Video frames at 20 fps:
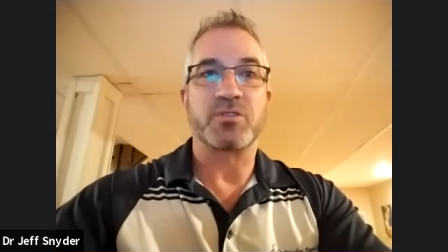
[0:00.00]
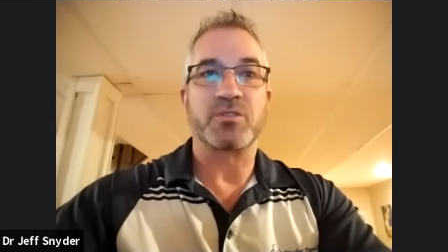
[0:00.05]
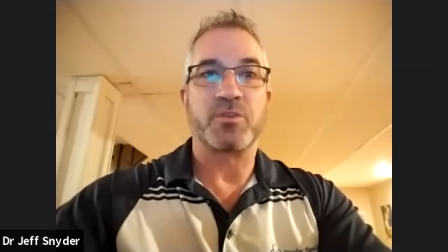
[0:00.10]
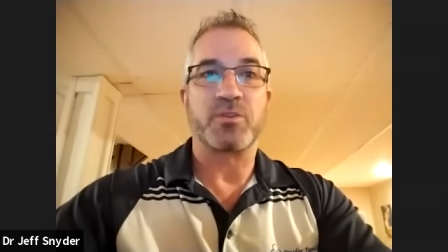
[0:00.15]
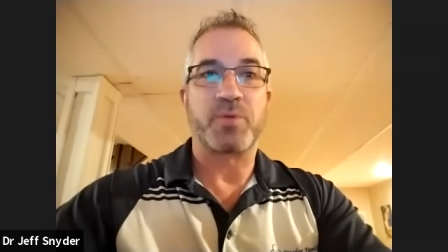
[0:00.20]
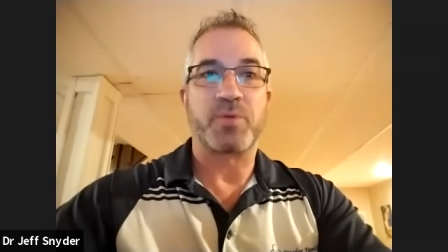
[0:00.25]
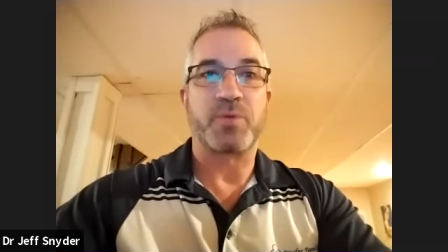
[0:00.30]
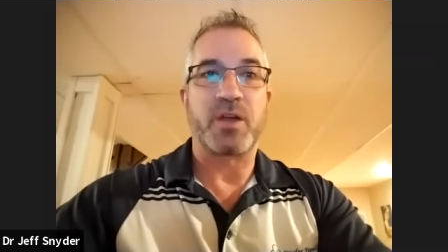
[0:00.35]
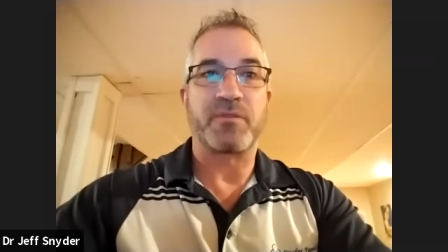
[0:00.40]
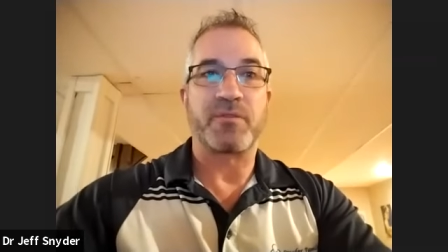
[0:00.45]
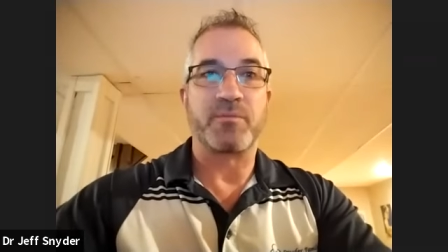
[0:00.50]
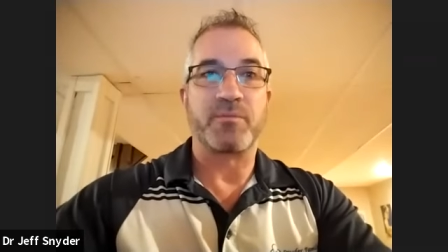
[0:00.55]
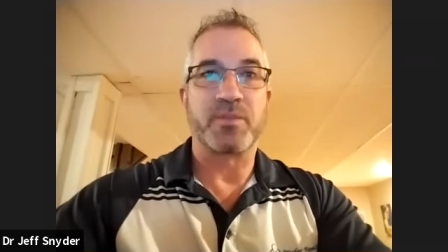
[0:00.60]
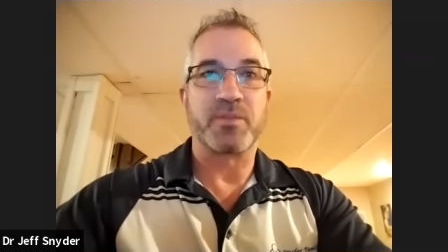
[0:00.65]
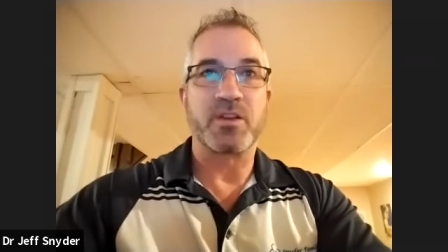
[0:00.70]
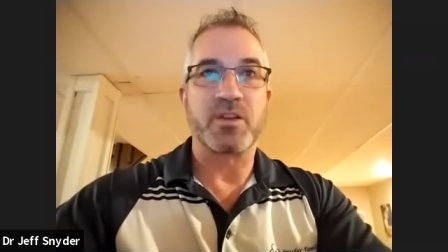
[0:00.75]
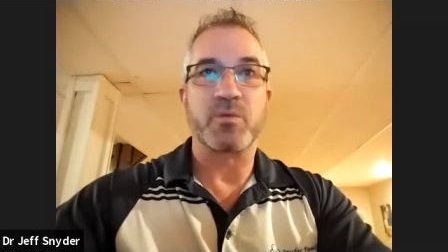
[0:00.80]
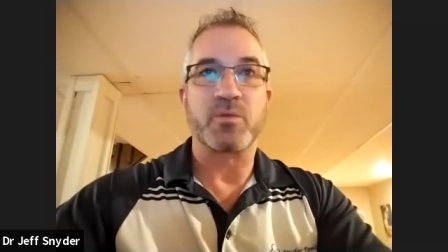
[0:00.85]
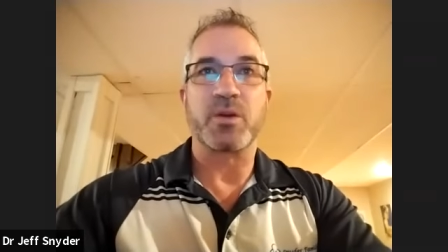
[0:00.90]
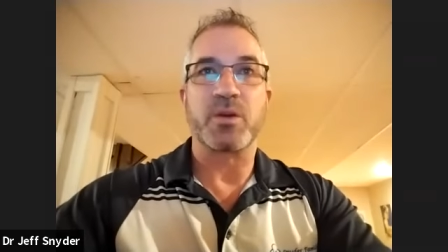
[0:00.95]
you're probably
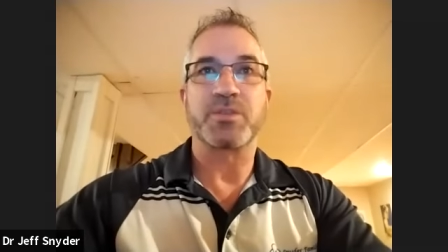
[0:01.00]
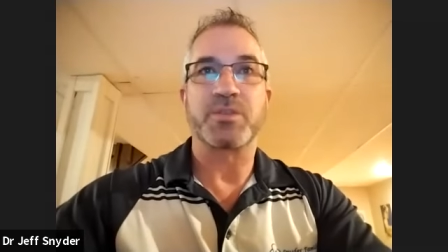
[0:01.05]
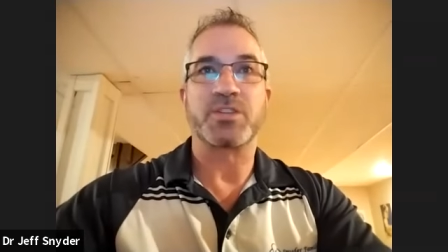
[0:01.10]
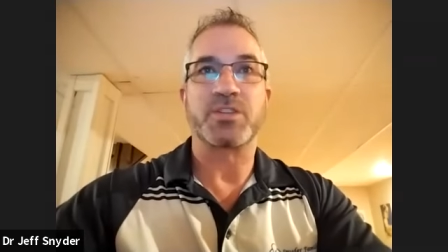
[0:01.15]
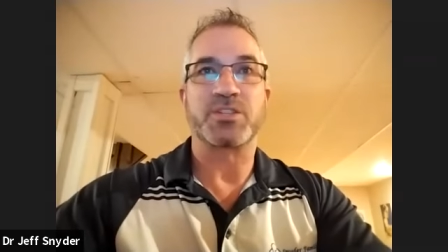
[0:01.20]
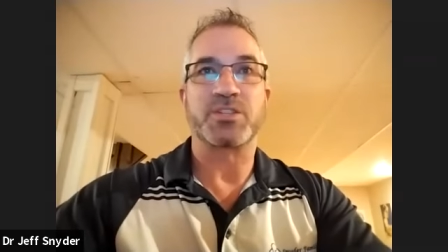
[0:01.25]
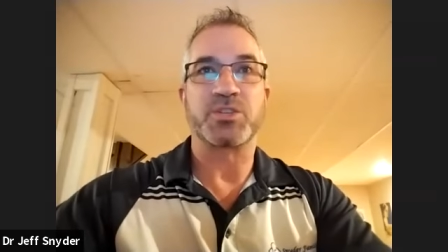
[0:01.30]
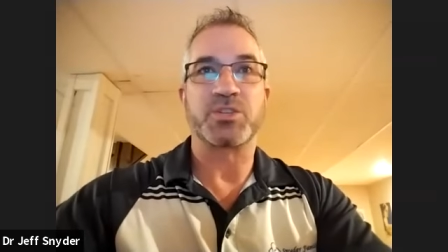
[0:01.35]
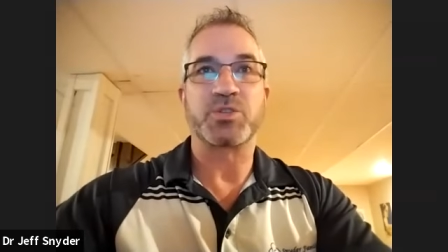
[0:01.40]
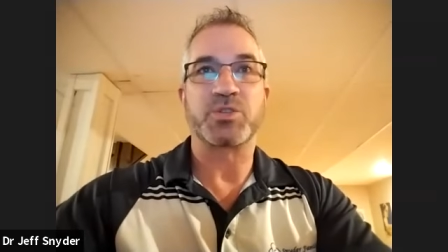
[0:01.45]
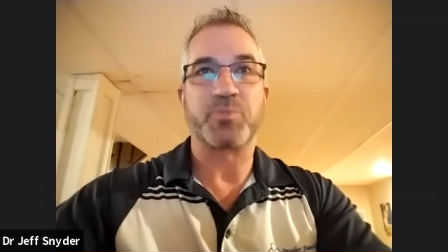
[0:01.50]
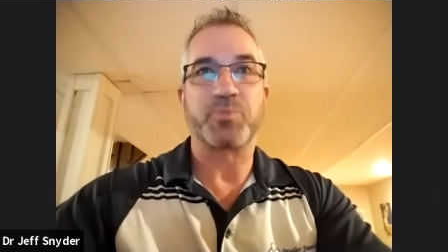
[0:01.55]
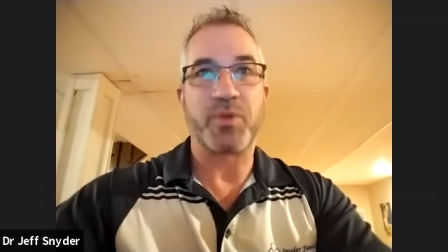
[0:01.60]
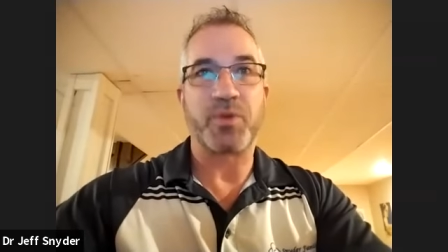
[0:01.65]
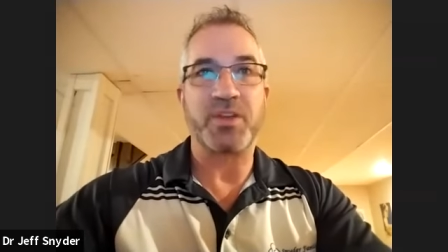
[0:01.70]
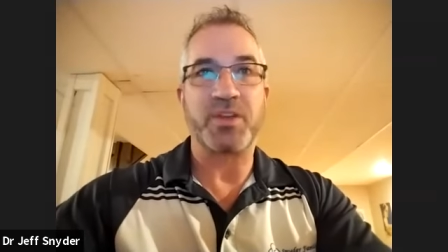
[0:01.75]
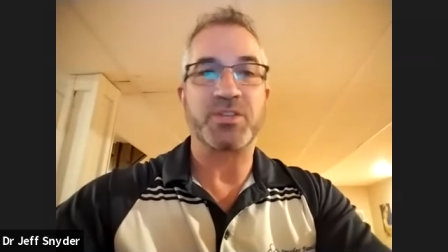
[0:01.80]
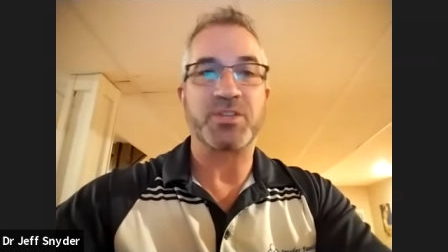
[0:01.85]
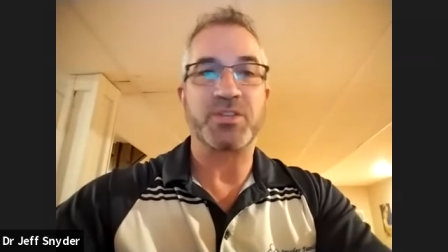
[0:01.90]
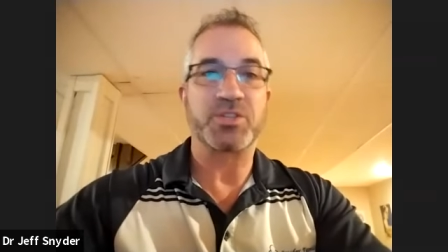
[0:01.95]
familiar with, such as
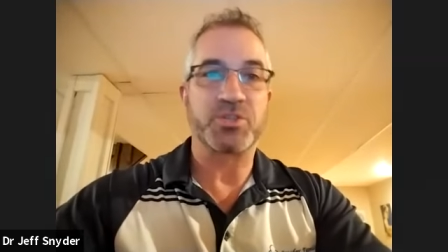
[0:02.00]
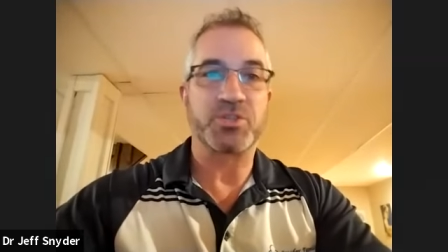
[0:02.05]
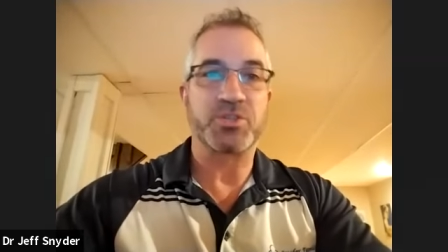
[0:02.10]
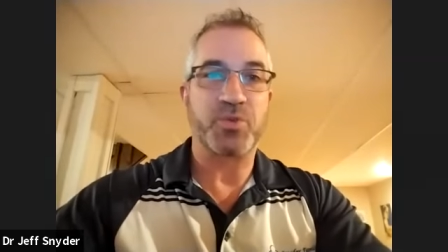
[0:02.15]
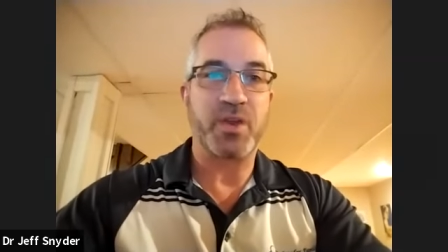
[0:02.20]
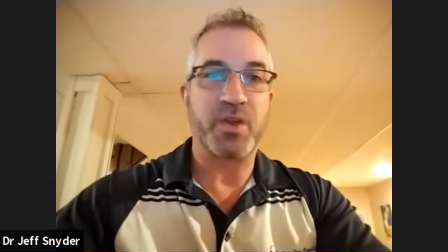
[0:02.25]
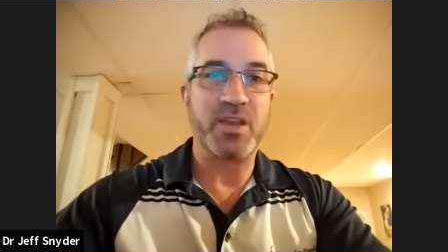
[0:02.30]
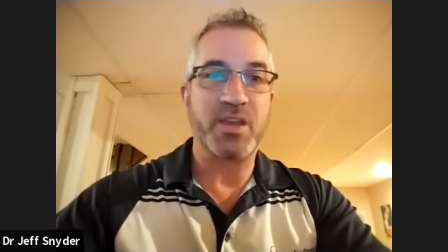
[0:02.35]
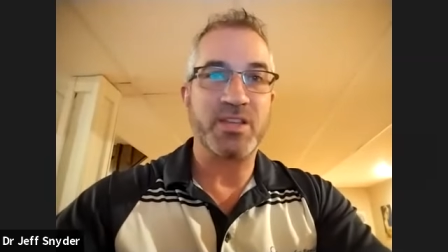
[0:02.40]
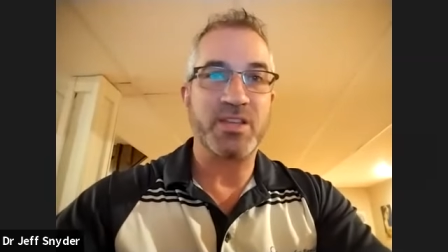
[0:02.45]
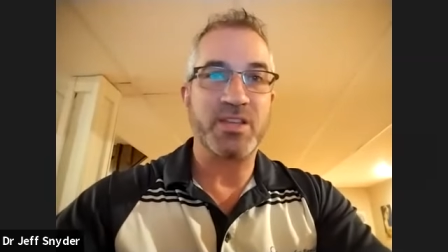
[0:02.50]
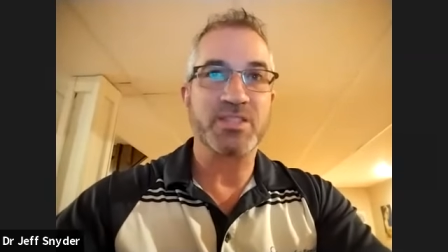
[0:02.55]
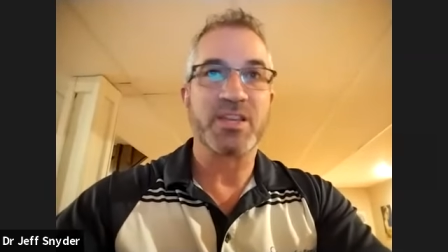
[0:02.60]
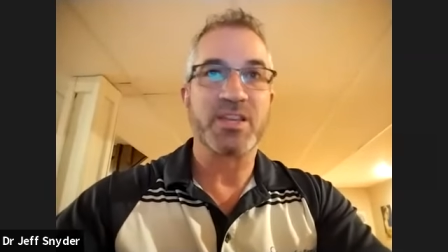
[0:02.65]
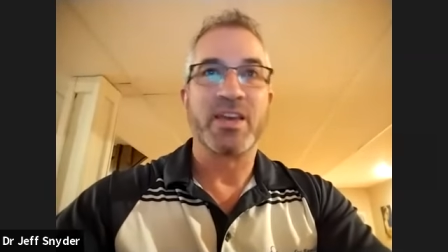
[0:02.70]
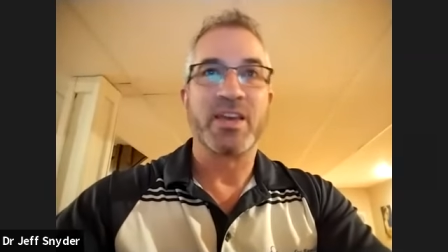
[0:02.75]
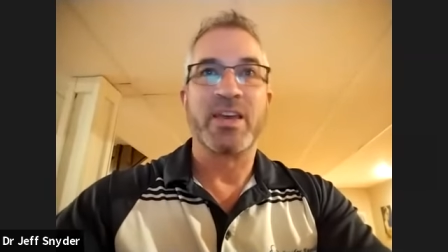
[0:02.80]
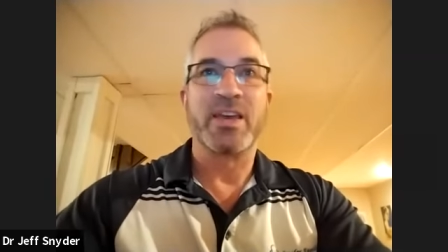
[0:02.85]
sprains, strains,